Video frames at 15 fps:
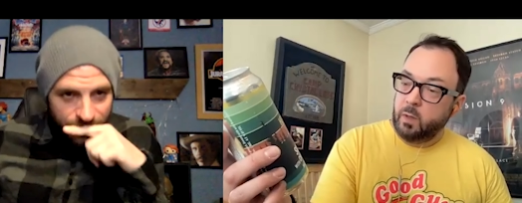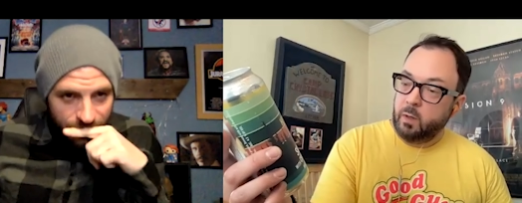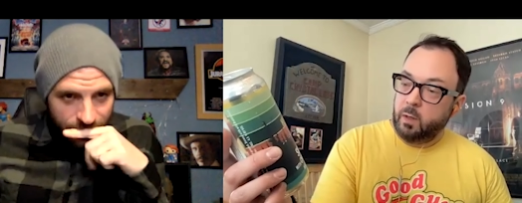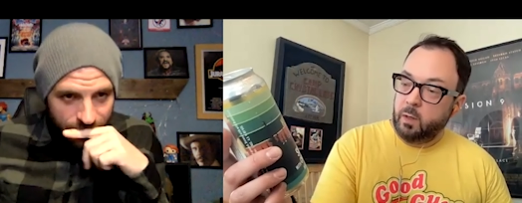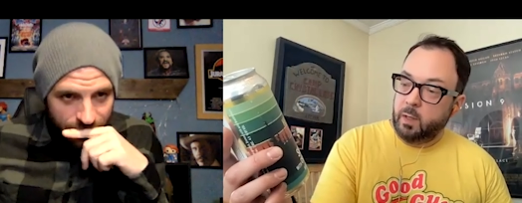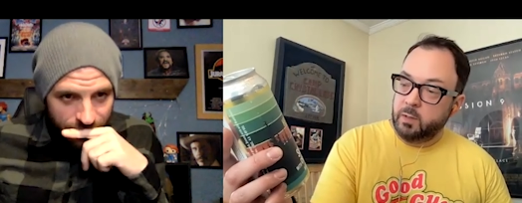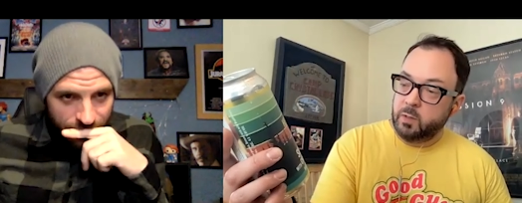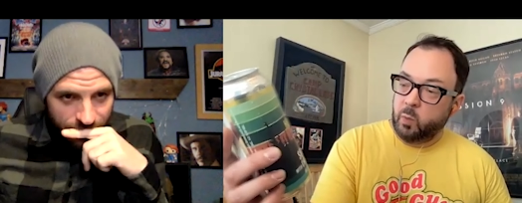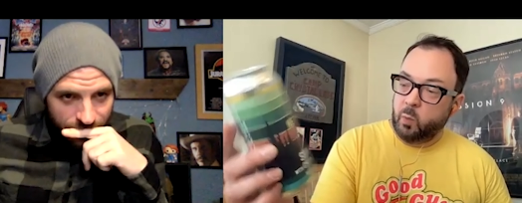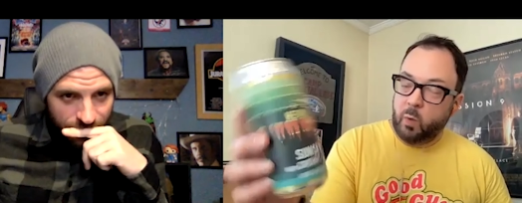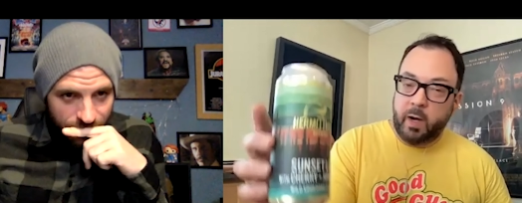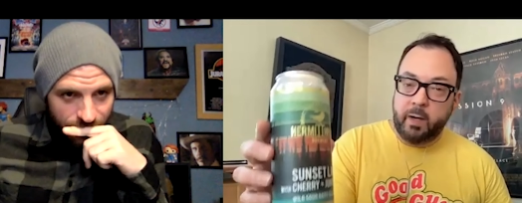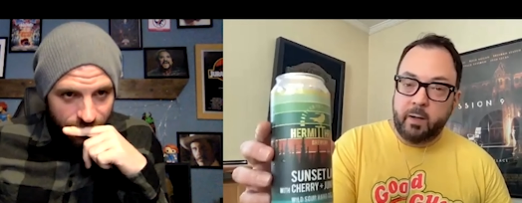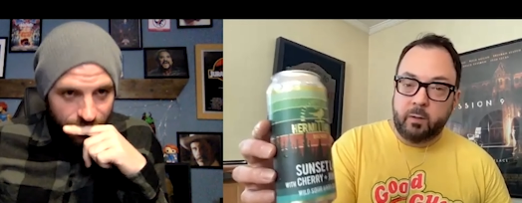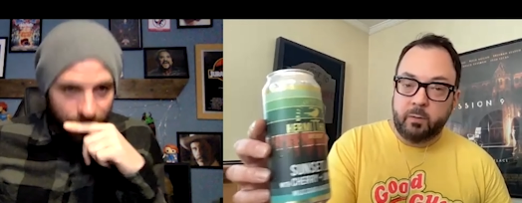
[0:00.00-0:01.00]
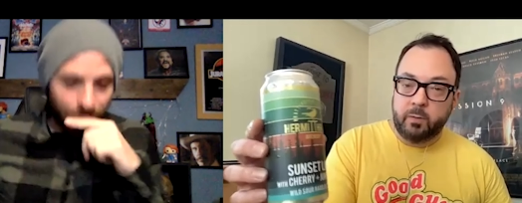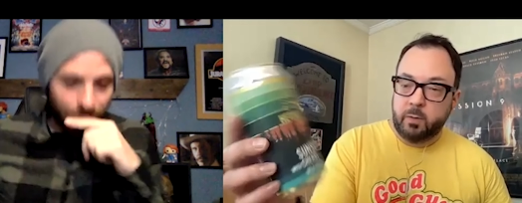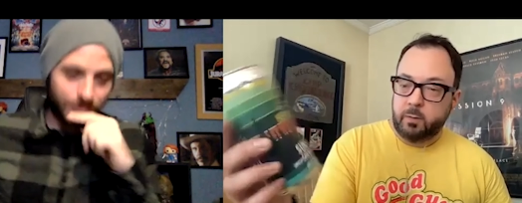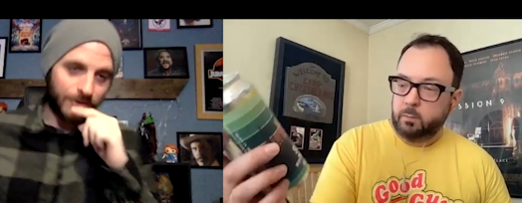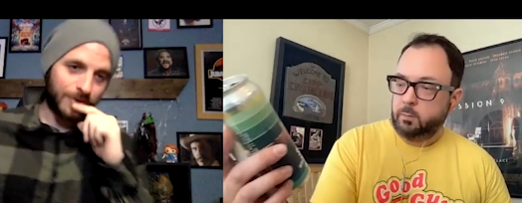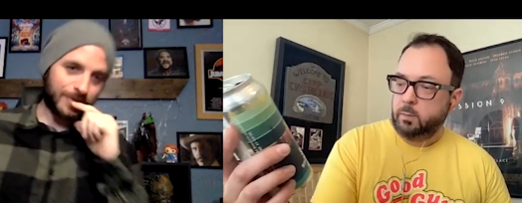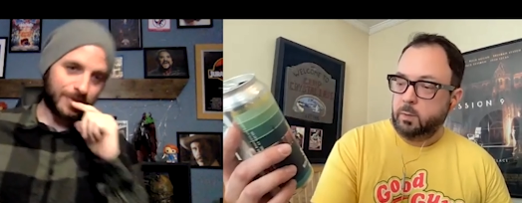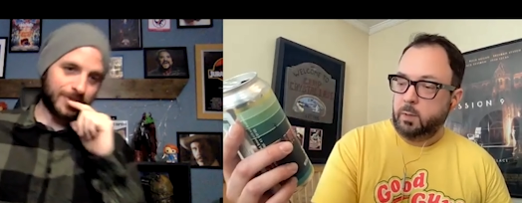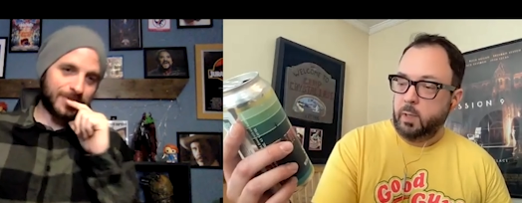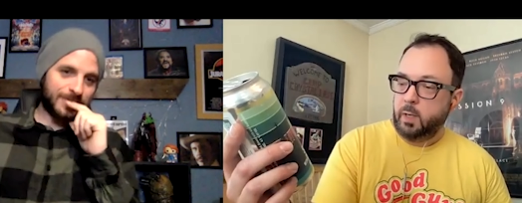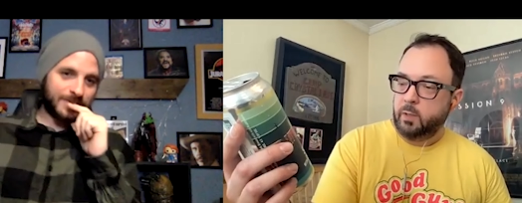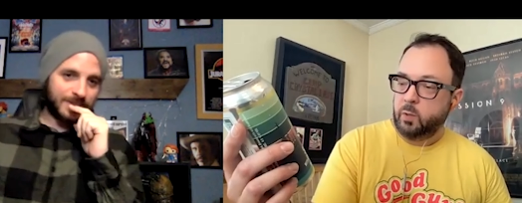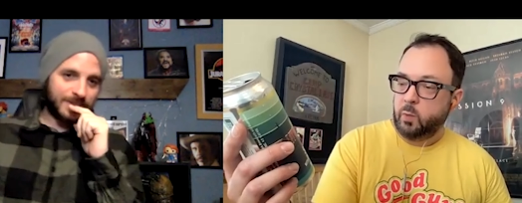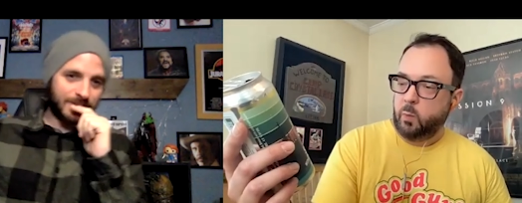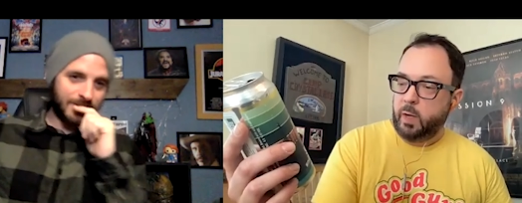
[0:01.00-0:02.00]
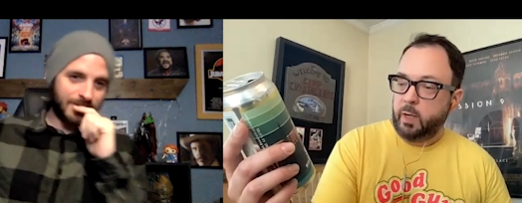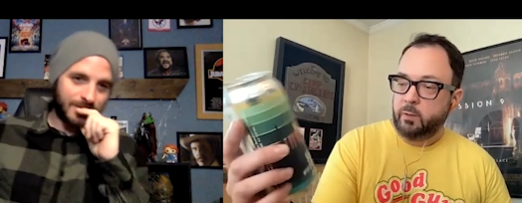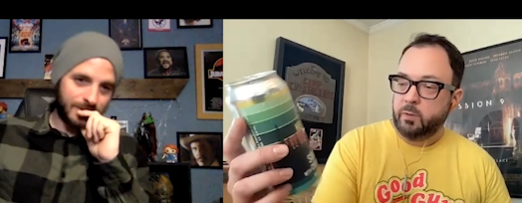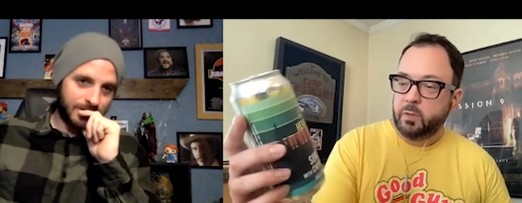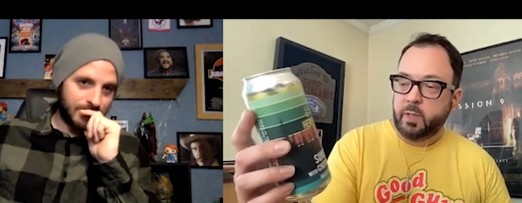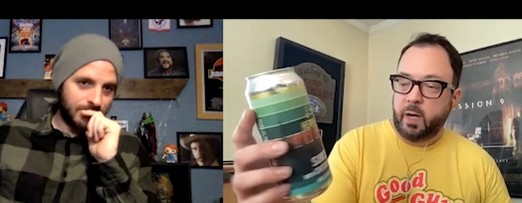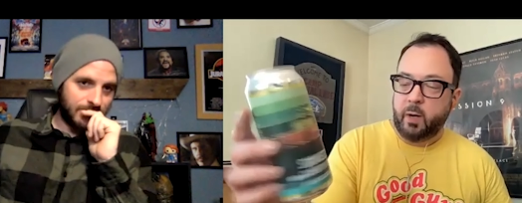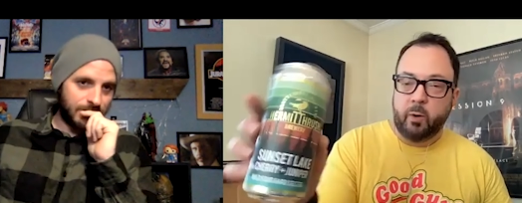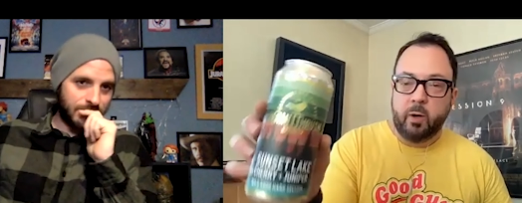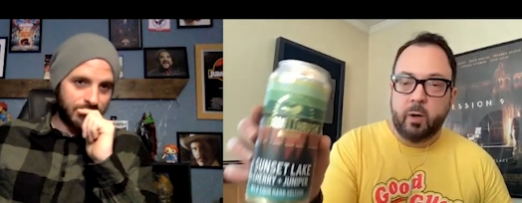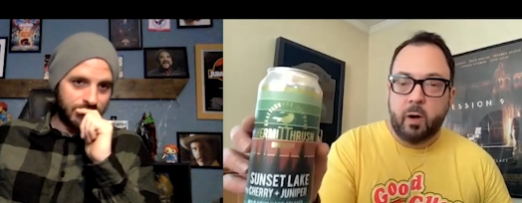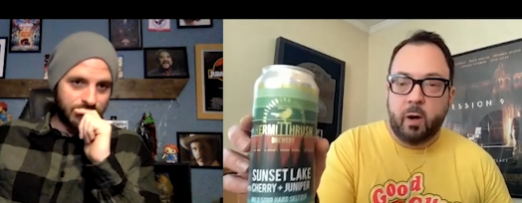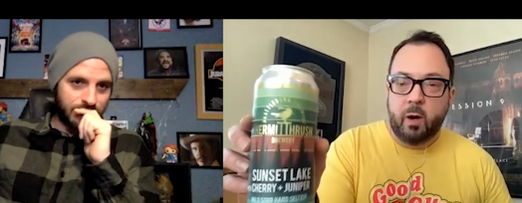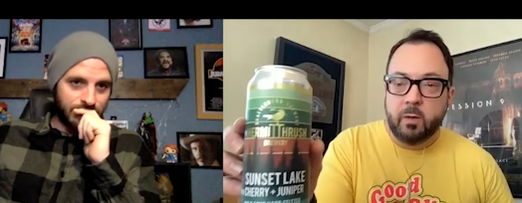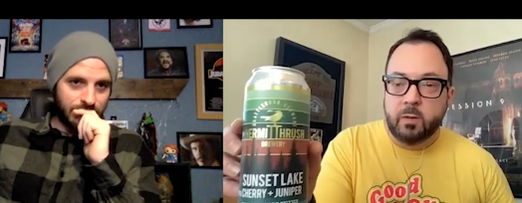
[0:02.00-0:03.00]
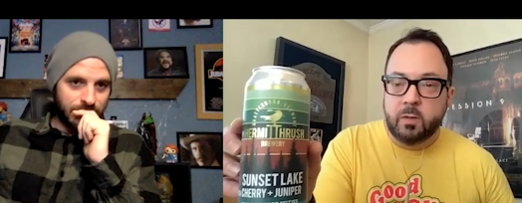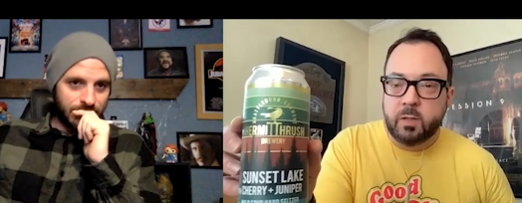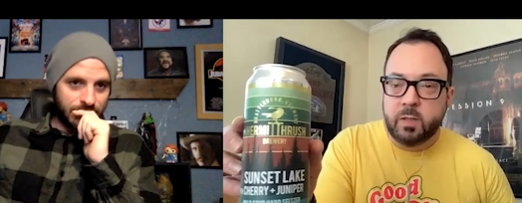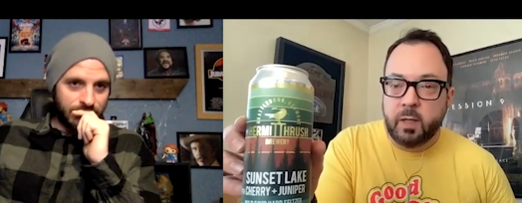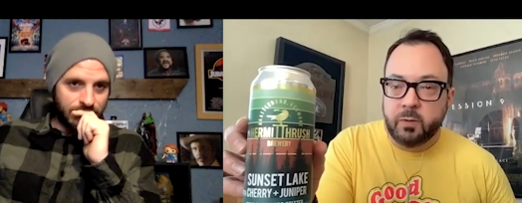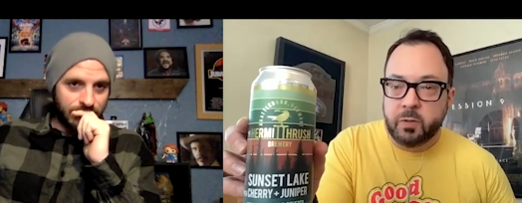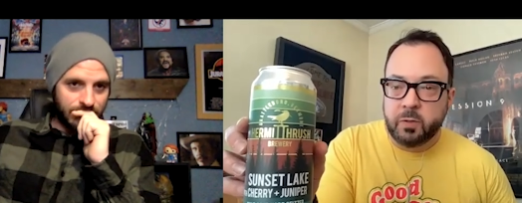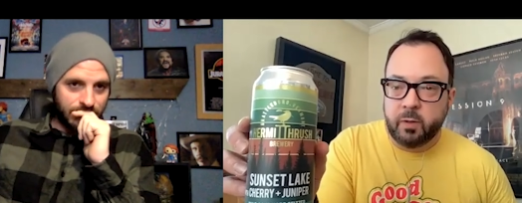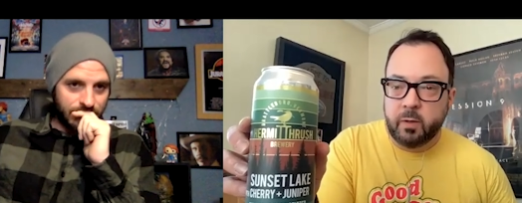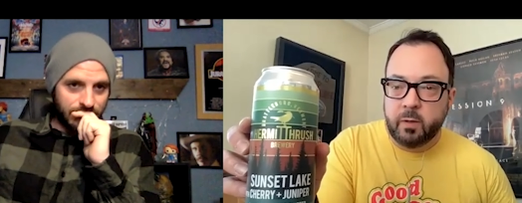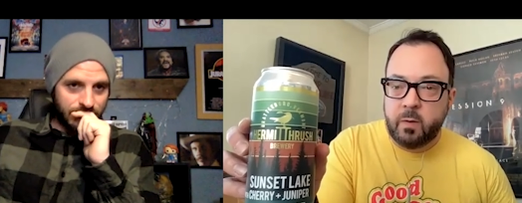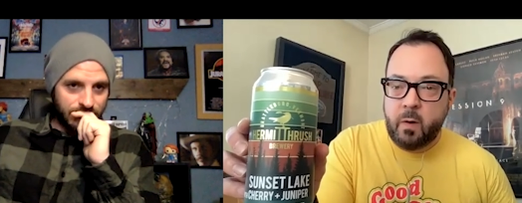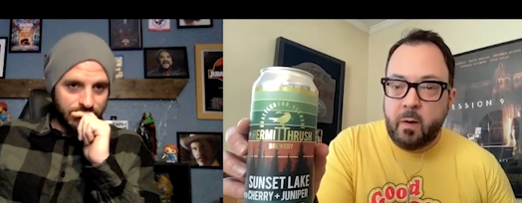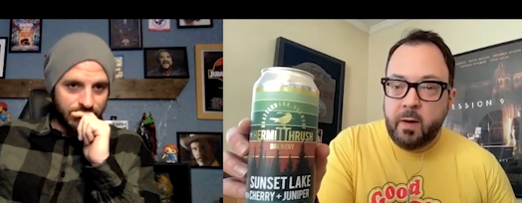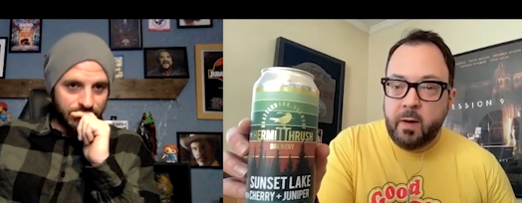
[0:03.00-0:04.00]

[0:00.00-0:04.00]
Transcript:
Speaker 1: Uh, it's a wild, oh, nice. gosh, wild sour hard seltzer.